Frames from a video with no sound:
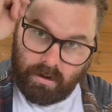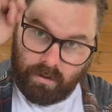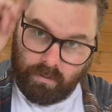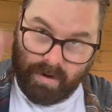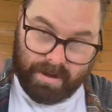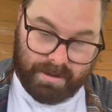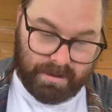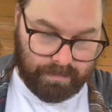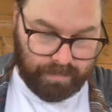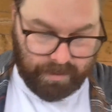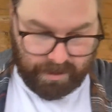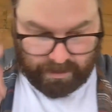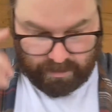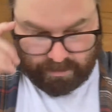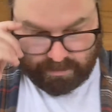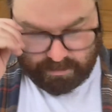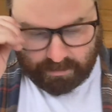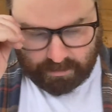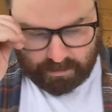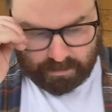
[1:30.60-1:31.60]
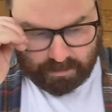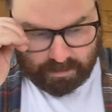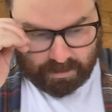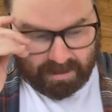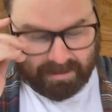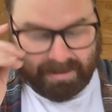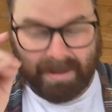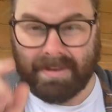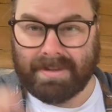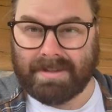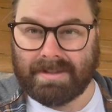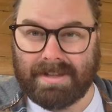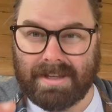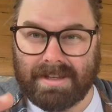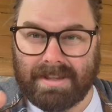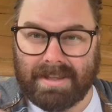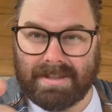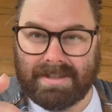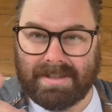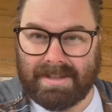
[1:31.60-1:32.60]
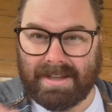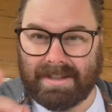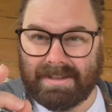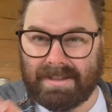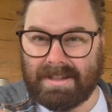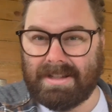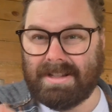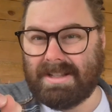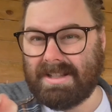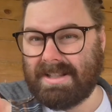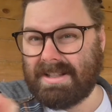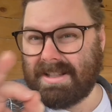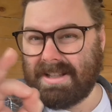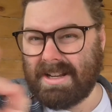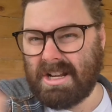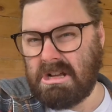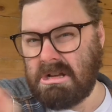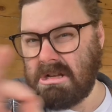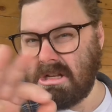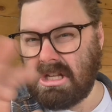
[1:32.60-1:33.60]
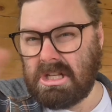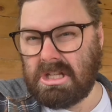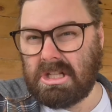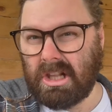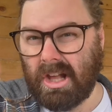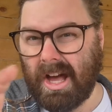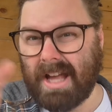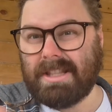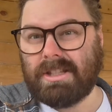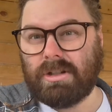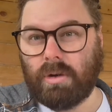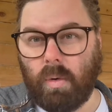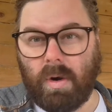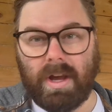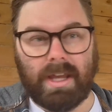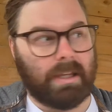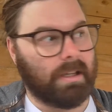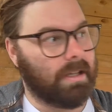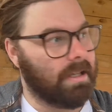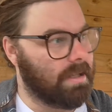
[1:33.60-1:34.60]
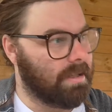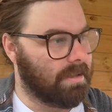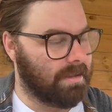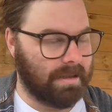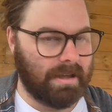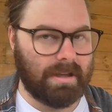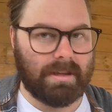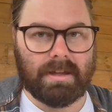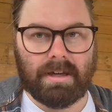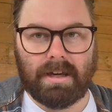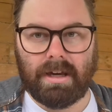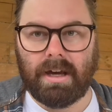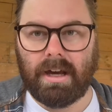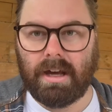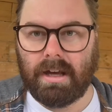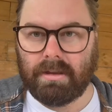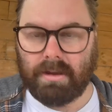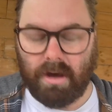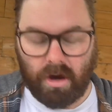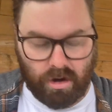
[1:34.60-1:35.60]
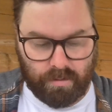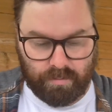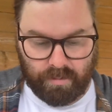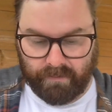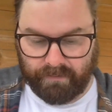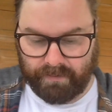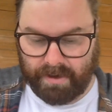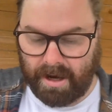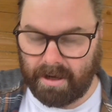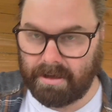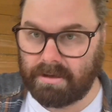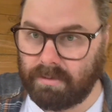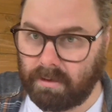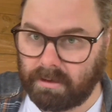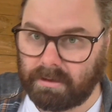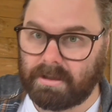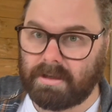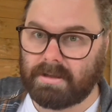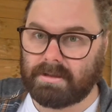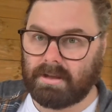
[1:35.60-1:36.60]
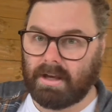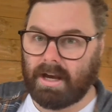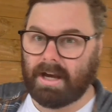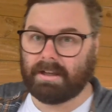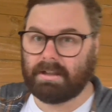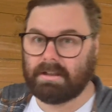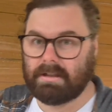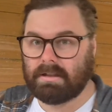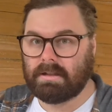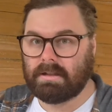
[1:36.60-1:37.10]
recipe. Now this is a slight tweak to the Homebrew Fanatics one, because like,